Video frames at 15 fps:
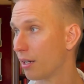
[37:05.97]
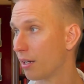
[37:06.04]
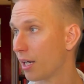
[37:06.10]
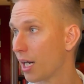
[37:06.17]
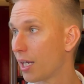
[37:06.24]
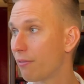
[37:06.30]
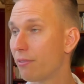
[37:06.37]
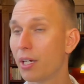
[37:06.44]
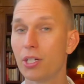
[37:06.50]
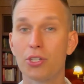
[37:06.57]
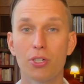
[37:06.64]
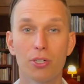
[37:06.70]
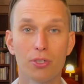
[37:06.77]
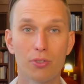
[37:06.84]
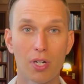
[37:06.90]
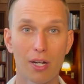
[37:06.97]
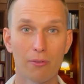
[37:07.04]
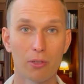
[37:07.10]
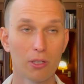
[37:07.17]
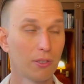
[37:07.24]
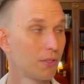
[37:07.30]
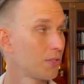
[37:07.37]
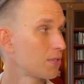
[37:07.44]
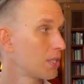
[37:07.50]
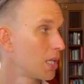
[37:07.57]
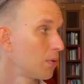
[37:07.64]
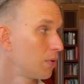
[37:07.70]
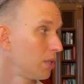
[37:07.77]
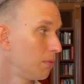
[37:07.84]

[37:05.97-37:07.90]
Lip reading: adventure travelers, there will